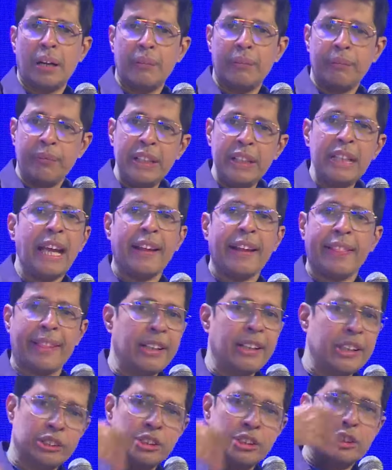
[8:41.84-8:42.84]
we as
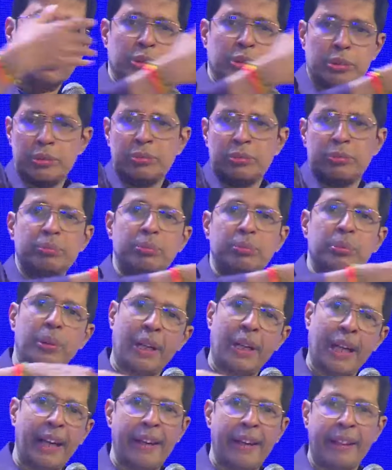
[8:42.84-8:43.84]
an institute, for
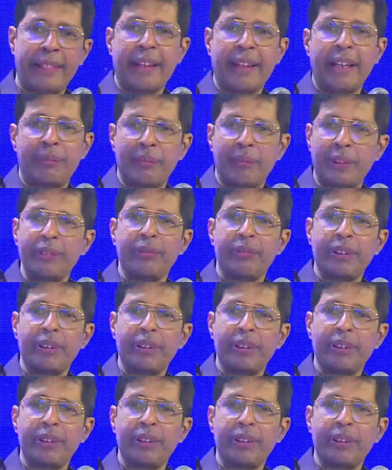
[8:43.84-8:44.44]
IIC and we,